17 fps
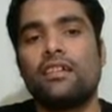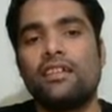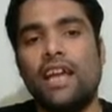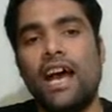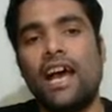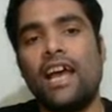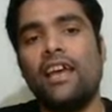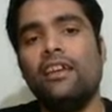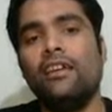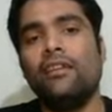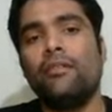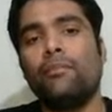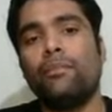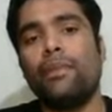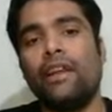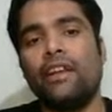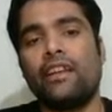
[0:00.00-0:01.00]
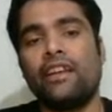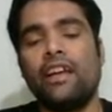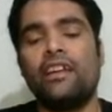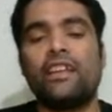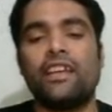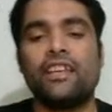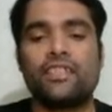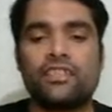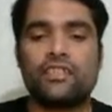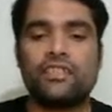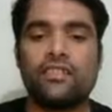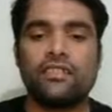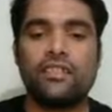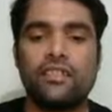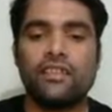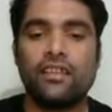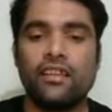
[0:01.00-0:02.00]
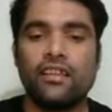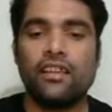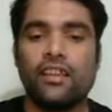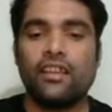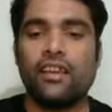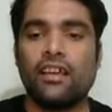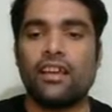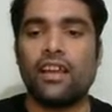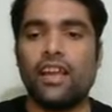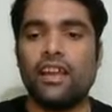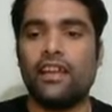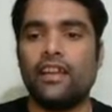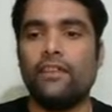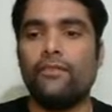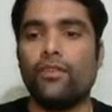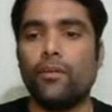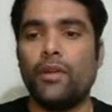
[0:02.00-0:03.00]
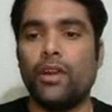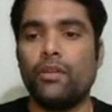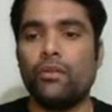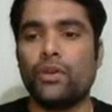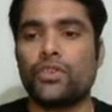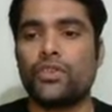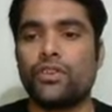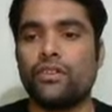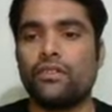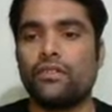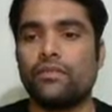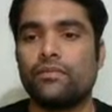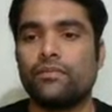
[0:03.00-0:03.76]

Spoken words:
Dye-penetrant test. Right? Informative question.